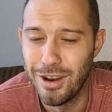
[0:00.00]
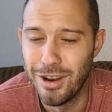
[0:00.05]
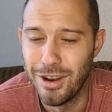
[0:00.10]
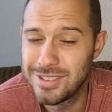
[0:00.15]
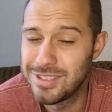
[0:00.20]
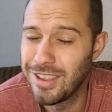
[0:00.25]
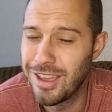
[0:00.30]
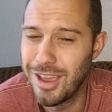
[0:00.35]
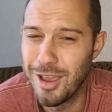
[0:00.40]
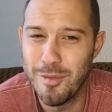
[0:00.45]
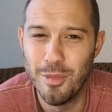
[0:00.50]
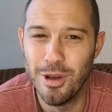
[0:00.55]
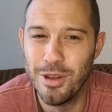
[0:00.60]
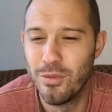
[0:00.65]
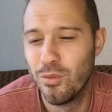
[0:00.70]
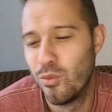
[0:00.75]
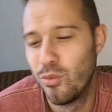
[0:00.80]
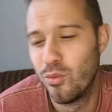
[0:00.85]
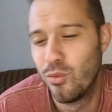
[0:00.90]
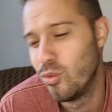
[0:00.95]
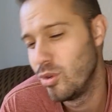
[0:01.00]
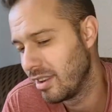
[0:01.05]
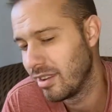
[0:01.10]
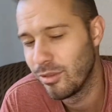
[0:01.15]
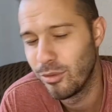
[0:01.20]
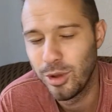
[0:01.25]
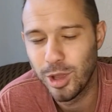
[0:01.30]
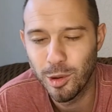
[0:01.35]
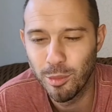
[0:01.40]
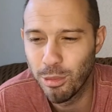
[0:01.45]
I know it's late, but we
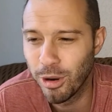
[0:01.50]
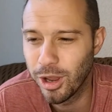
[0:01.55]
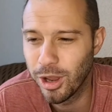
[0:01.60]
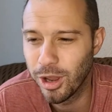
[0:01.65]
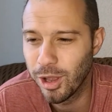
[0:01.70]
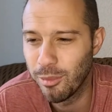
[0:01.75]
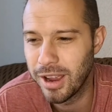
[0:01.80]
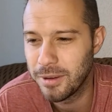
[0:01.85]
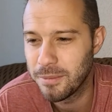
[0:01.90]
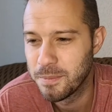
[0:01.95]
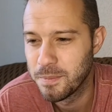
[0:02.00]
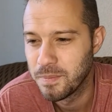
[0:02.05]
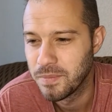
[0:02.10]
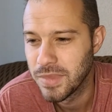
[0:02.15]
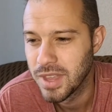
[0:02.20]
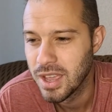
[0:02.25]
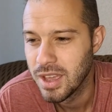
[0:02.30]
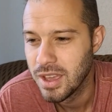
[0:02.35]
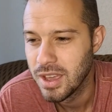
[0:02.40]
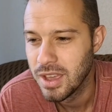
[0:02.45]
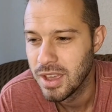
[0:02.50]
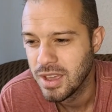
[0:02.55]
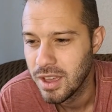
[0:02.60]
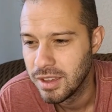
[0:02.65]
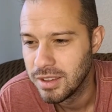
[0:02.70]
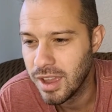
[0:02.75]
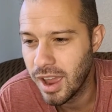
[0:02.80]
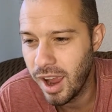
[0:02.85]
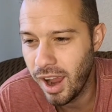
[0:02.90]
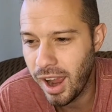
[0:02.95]
can we can bring it back.
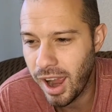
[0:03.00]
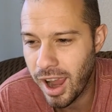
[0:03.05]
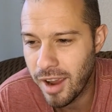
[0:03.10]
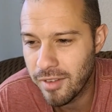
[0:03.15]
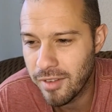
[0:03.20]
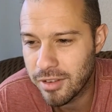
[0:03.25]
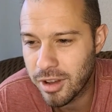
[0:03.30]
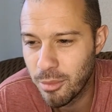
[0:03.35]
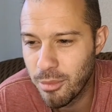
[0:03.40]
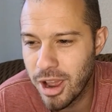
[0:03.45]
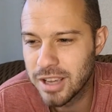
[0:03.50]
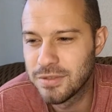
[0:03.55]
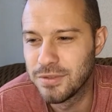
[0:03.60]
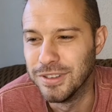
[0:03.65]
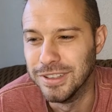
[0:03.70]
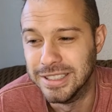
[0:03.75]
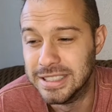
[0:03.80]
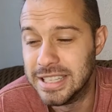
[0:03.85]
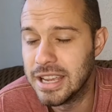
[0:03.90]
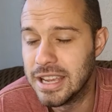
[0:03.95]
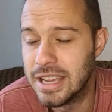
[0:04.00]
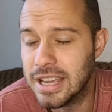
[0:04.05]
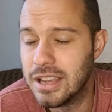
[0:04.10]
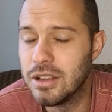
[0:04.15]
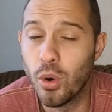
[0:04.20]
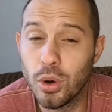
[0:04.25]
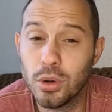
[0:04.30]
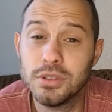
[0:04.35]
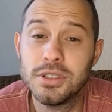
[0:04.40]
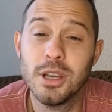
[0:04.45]
Yeah, I have comebacks for
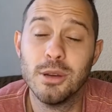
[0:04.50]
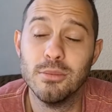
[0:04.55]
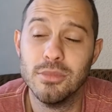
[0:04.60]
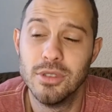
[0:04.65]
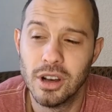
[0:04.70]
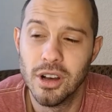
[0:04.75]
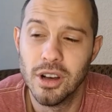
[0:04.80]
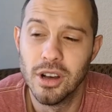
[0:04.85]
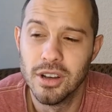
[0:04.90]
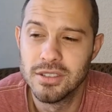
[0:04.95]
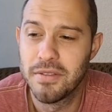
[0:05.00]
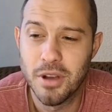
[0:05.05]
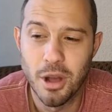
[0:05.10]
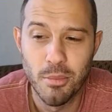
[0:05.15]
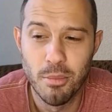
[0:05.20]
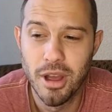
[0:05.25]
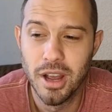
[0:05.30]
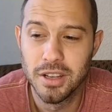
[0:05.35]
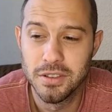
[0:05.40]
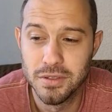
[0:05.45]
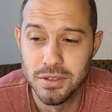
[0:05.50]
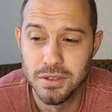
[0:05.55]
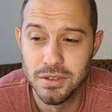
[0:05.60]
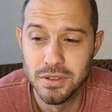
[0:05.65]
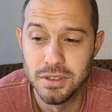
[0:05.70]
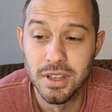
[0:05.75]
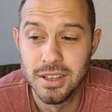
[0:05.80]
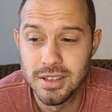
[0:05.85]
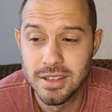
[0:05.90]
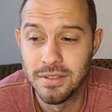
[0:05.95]
oil tip does have comebacks for
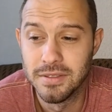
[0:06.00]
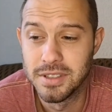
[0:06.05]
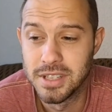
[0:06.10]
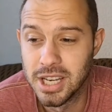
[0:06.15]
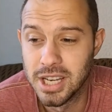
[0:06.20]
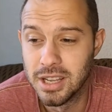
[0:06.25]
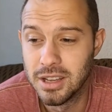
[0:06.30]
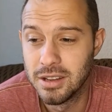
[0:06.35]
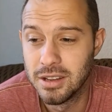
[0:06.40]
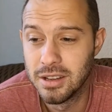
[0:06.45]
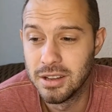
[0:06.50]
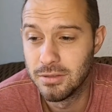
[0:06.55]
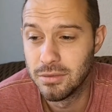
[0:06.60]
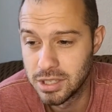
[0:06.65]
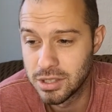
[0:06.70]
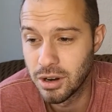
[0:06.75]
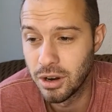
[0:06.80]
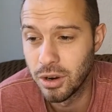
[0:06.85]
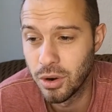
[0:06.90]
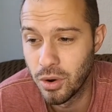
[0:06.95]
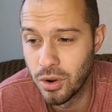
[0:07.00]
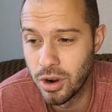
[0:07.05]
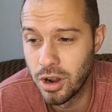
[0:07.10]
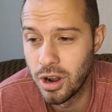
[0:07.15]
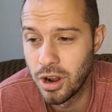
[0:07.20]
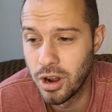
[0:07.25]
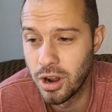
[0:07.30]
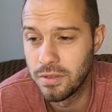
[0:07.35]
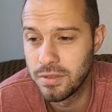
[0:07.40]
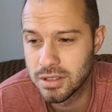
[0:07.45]
days. I've seen it when they start
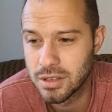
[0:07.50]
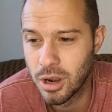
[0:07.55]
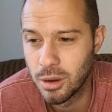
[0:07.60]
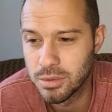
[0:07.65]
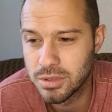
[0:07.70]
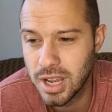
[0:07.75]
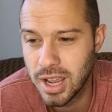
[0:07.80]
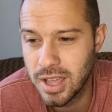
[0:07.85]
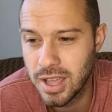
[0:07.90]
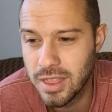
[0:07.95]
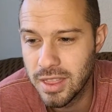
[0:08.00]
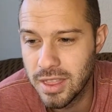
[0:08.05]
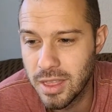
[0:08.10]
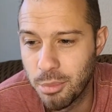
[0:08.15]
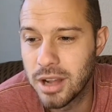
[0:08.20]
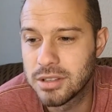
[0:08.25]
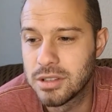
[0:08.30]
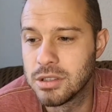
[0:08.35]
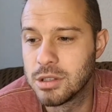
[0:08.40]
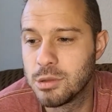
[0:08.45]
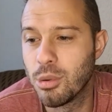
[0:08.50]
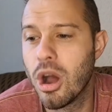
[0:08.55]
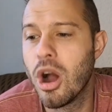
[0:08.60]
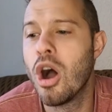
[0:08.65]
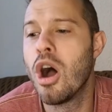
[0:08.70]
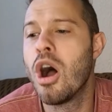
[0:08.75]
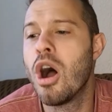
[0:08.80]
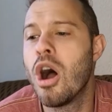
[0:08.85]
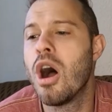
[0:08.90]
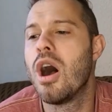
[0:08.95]
going off. Yes, no, I'm saying the bots
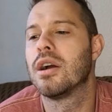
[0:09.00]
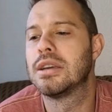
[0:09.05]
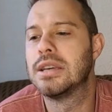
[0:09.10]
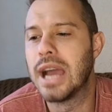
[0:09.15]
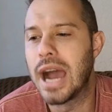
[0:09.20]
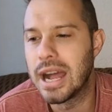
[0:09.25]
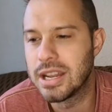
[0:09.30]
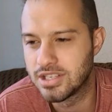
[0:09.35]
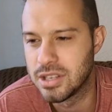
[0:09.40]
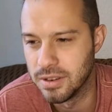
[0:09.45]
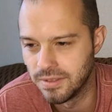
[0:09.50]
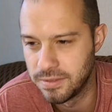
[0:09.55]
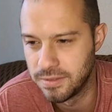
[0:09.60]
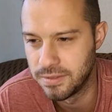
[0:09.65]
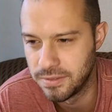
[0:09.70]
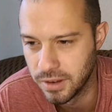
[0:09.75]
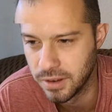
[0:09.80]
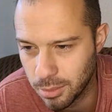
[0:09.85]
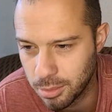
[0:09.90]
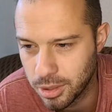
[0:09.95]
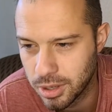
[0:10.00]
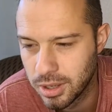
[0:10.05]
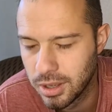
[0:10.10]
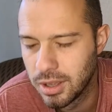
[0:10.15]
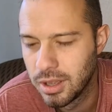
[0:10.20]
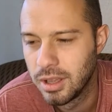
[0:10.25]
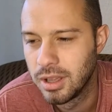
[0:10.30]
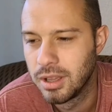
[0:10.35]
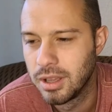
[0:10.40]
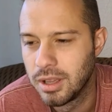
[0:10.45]
are. oh, gotcha, Philip.
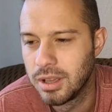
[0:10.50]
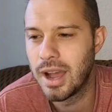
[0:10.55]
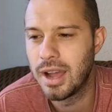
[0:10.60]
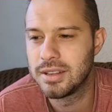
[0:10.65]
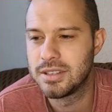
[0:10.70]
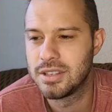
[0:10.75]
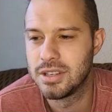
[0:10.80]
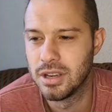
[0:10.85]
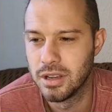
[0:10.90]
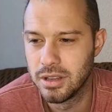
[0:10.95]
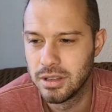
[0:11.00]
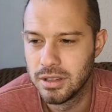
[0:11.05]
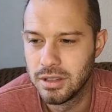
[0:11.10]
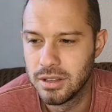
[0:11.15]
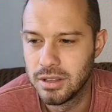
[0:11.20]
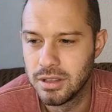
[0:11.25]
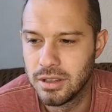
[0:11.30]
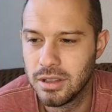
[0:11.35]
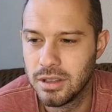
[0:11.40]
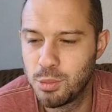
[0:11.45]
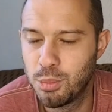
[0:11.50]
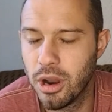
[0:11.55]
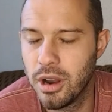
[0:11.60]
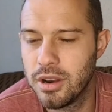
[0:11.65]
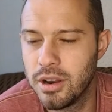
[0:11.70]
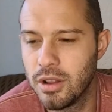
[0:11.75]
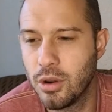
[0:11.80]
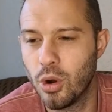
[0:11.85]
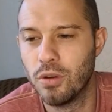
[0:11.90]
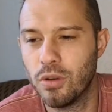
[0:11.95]
Gotcha. They're
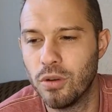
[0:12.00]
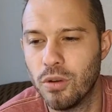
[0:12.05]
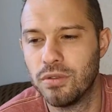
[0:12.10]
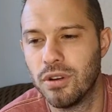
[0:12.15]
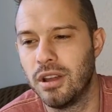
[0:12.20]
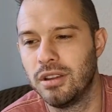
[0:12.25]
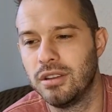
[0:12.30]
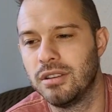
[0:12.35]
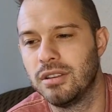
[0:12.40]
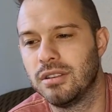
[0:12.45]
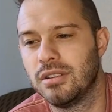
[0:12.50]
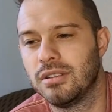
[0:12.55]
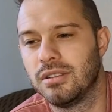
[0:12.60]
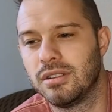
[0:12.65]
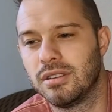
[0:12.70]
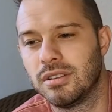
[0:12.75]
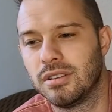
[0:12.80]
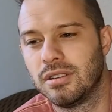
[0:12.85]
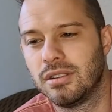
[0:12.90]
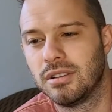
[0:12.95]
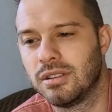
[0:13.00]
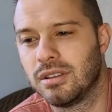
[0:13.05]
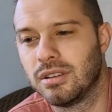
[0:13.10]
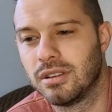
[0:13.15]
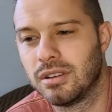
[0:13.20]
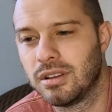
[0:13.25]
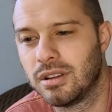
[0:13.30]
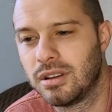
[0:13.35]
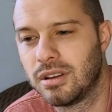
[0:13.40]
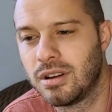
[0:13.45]
spreading it over on
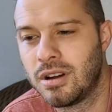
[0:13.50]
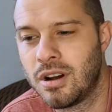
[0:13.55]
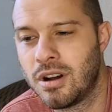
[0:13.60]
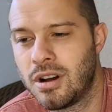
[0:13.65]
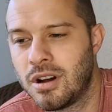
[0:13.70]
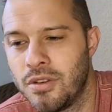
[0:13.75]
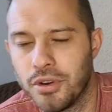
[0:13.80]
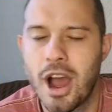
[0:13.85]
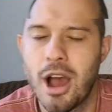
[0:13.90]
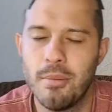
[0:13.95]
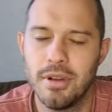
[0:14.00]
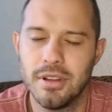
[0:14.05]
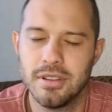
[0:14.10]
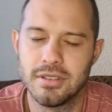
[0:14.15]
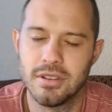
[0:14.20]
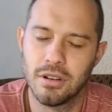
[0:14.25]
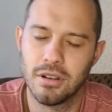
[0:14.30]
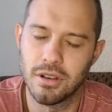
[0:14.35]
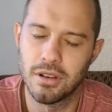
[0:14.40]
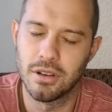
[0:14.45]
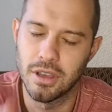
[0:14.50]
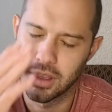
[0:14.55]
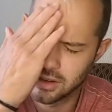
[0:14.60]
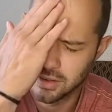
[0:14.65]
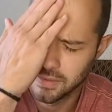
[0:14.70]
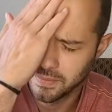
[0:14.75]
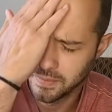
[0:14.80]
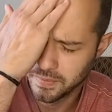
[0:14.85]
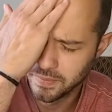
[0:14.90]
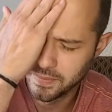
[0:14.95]
on their comments. Okay.
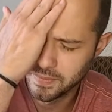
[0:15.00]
